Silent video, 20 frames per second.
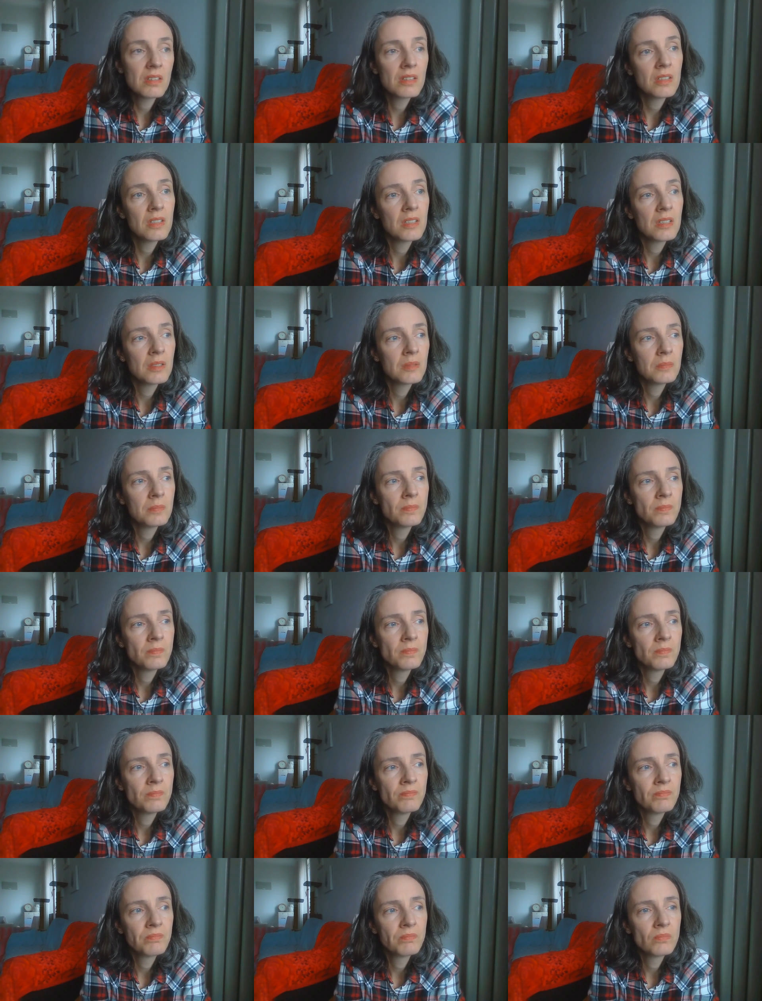
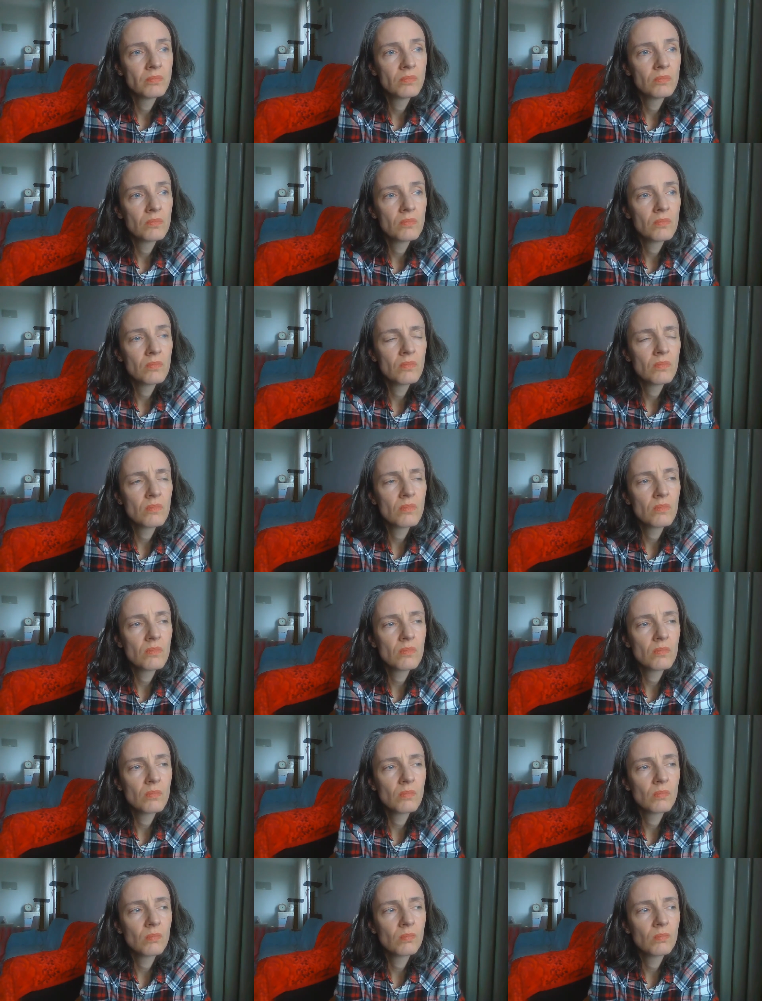
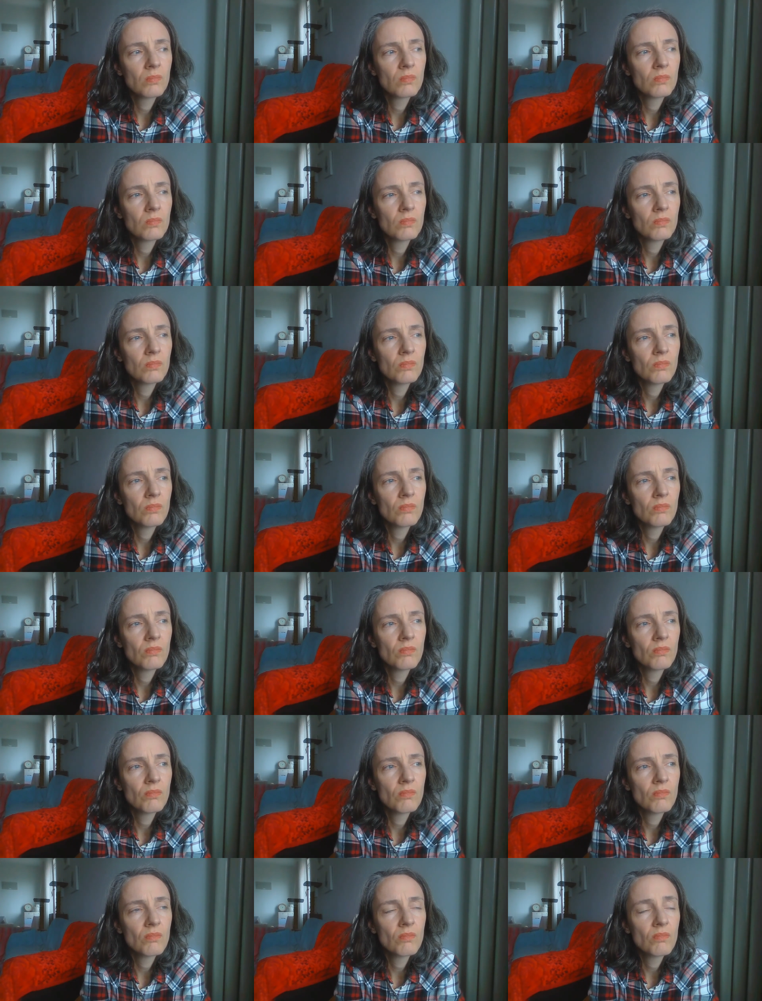
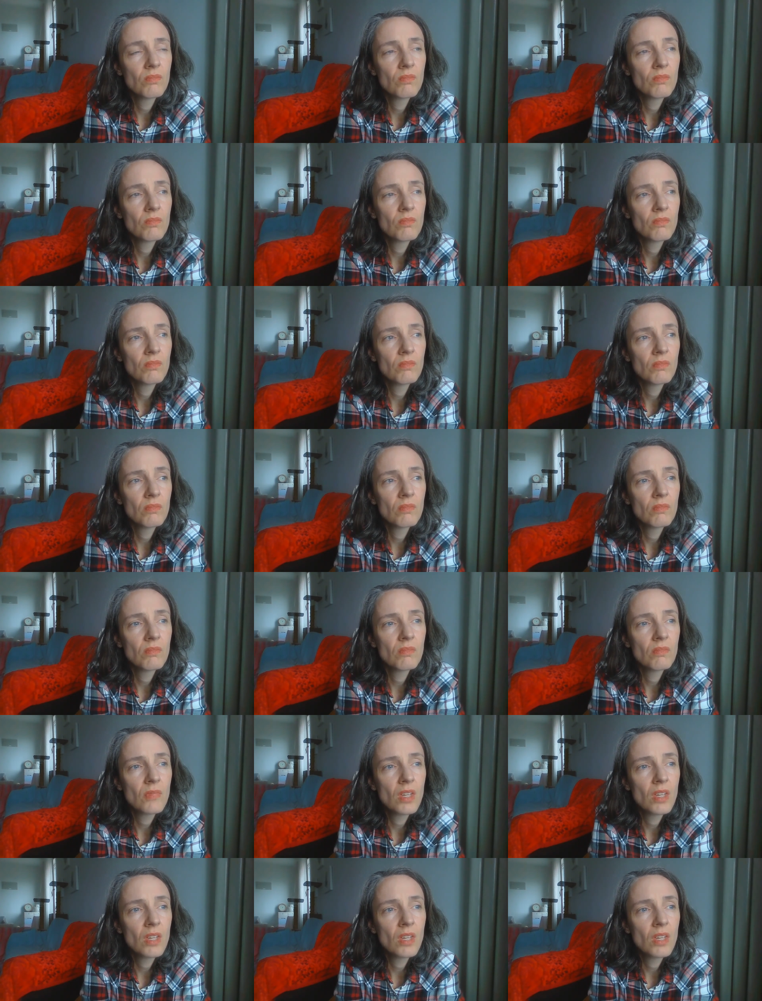[no speech]